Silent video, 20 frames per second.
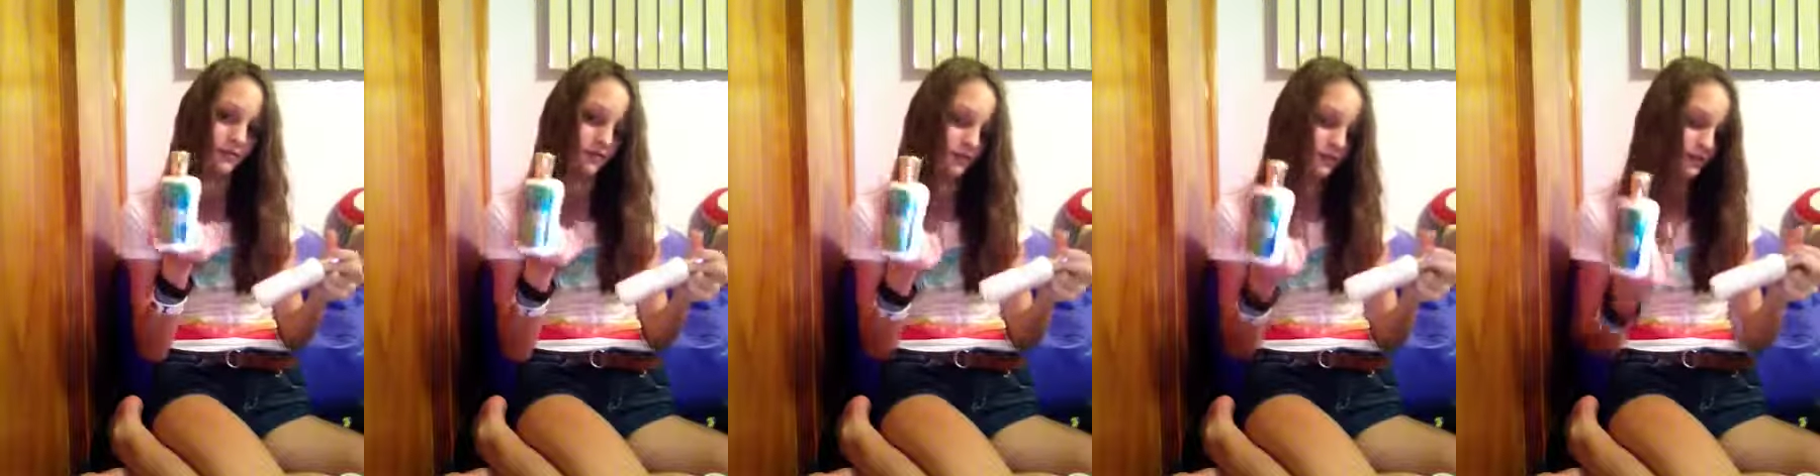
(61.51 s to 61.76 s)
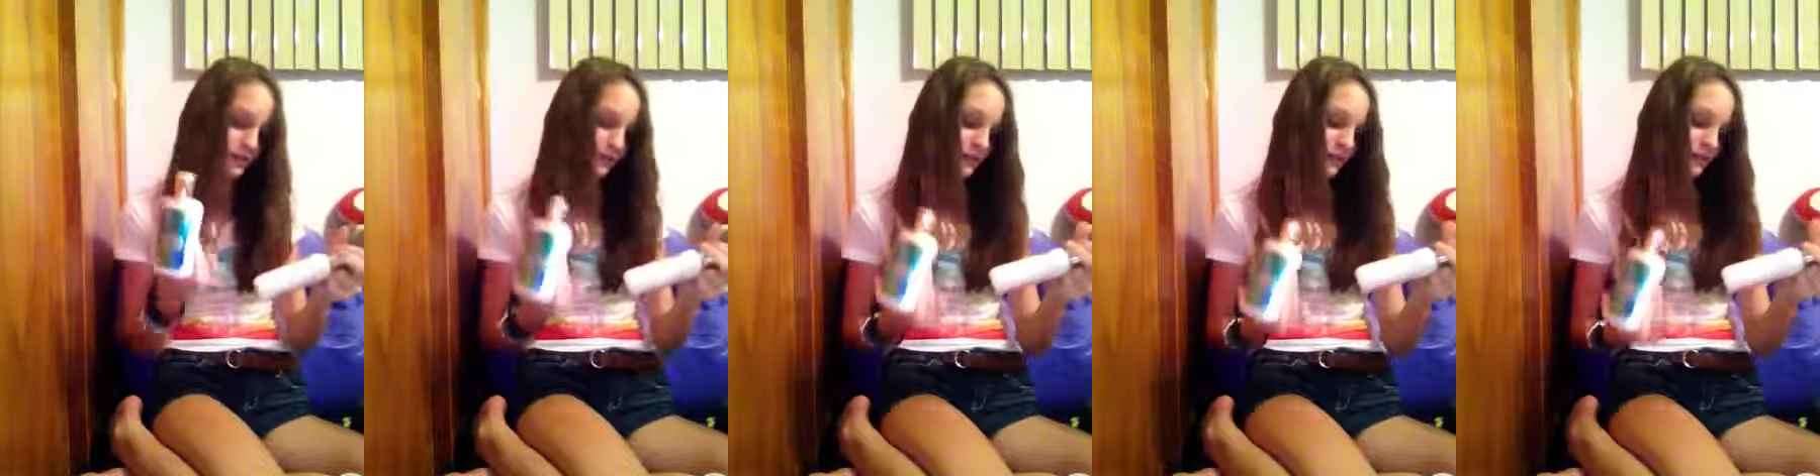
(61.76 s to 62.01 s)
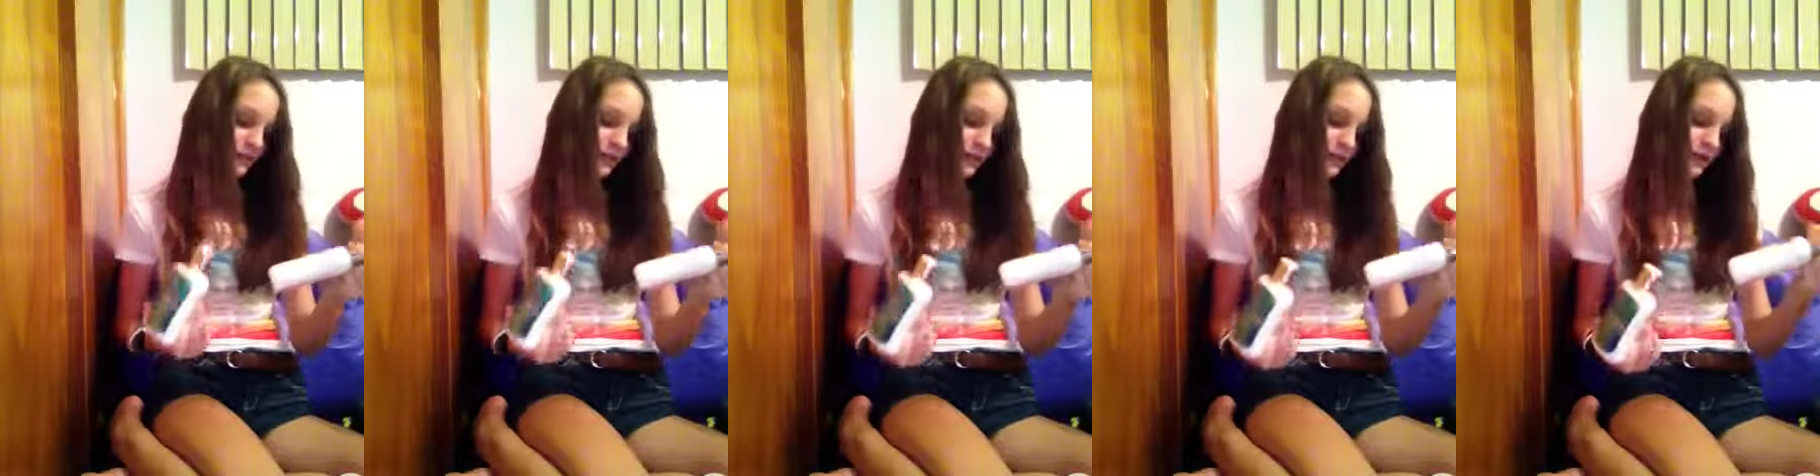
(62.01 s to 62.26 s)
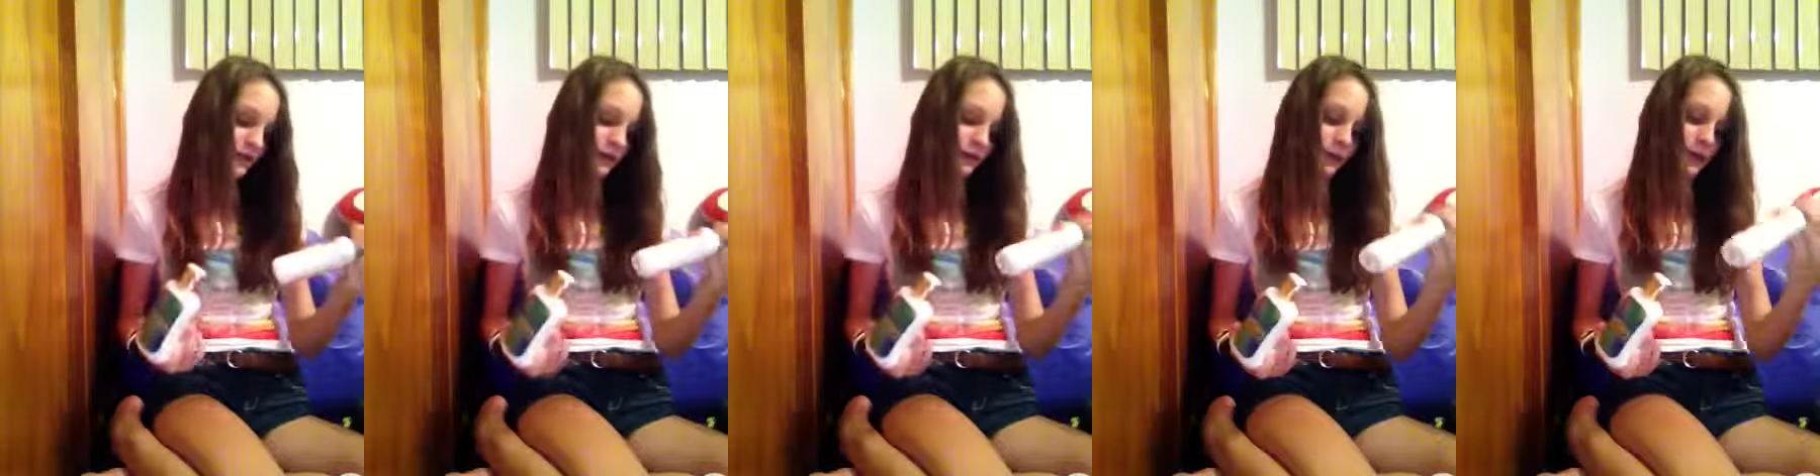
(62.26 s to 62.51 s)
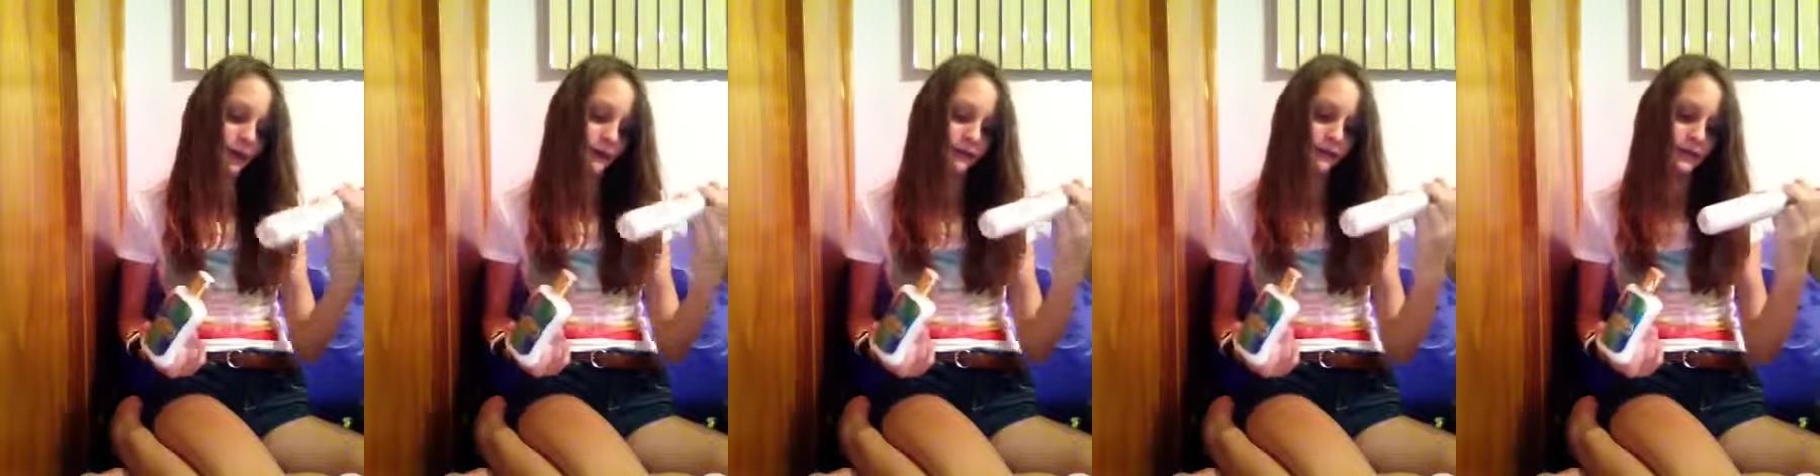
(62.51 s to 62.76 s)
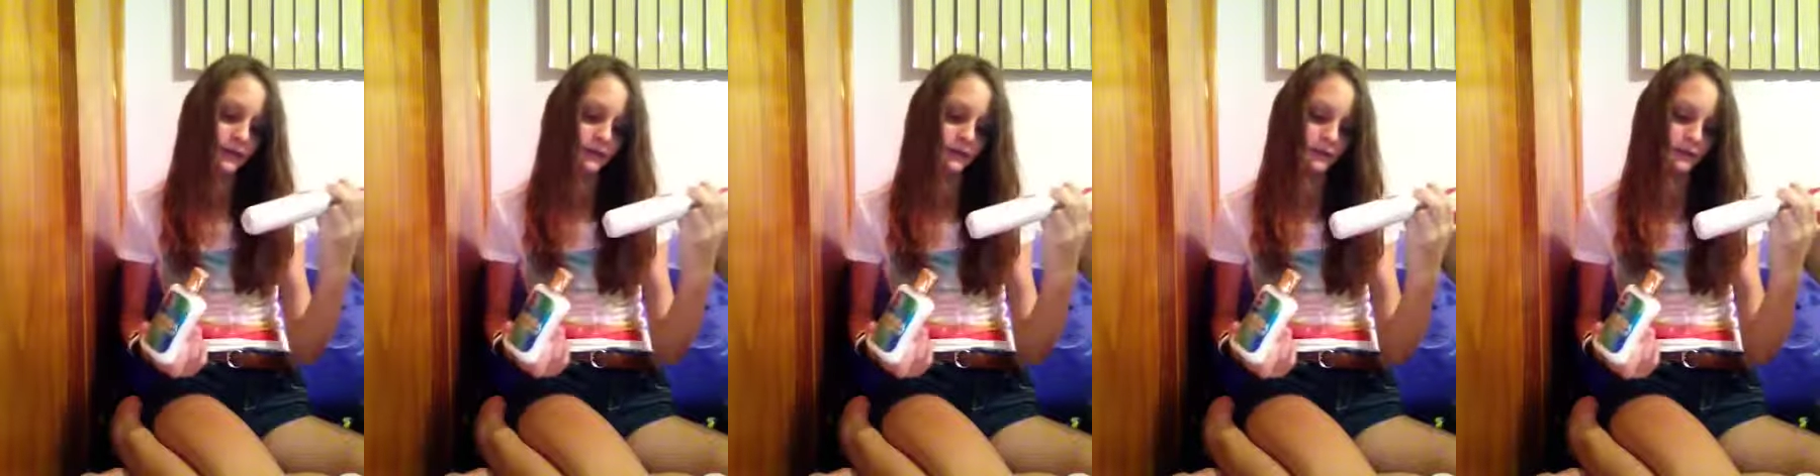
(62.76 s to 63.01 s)
these. Wild
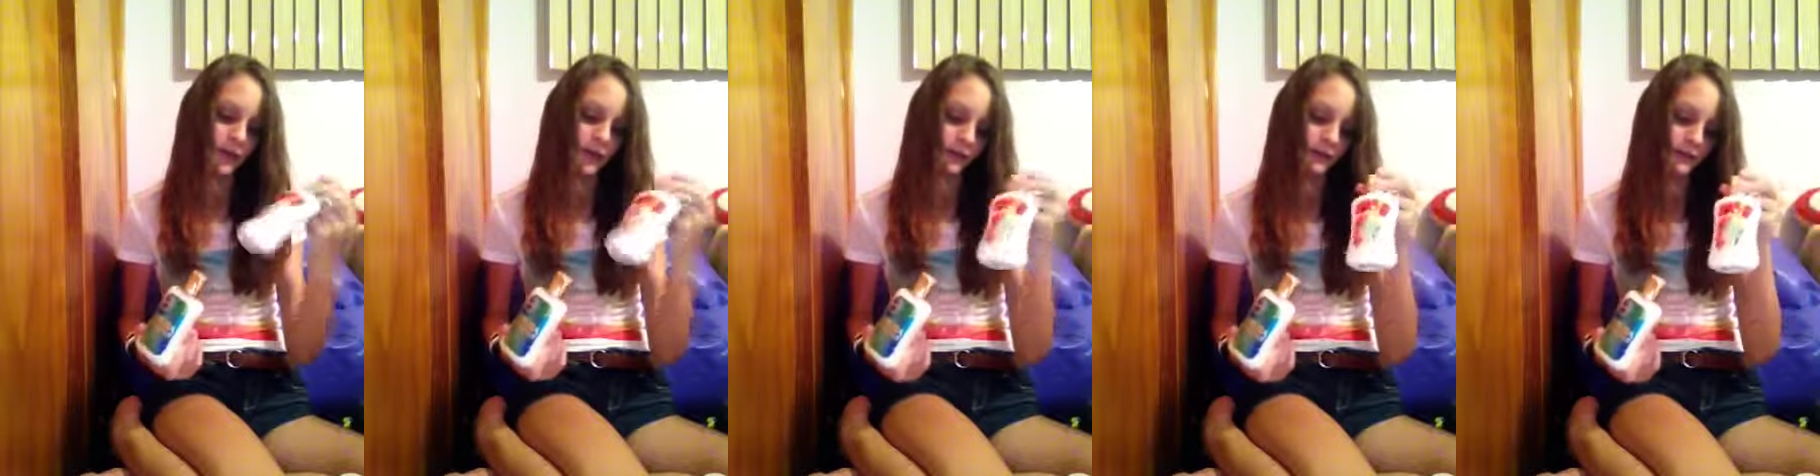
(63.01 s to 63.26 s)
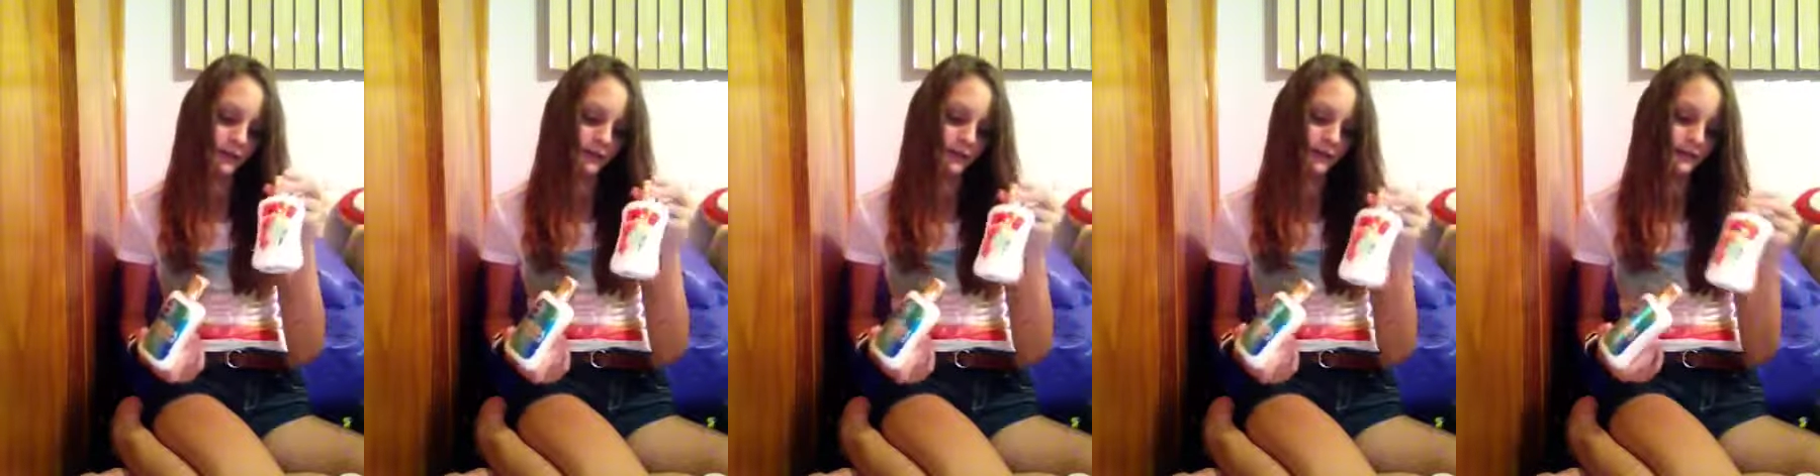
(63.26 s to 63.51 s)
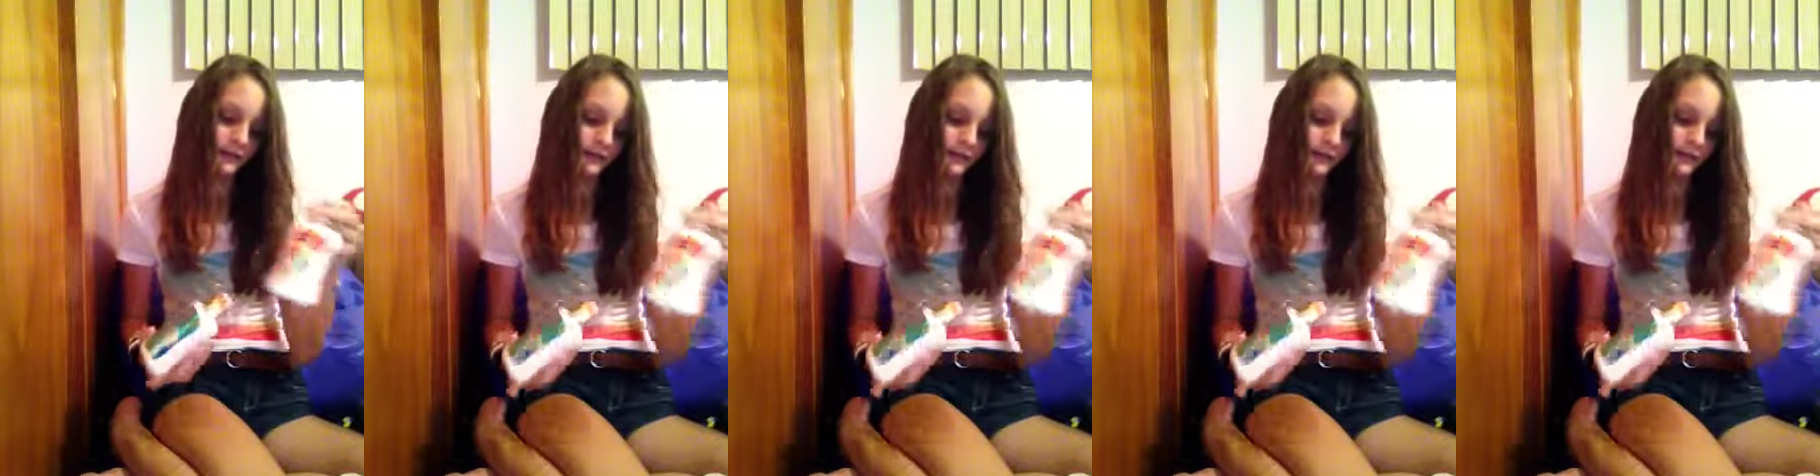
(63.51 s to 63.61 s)
Peach Poppies.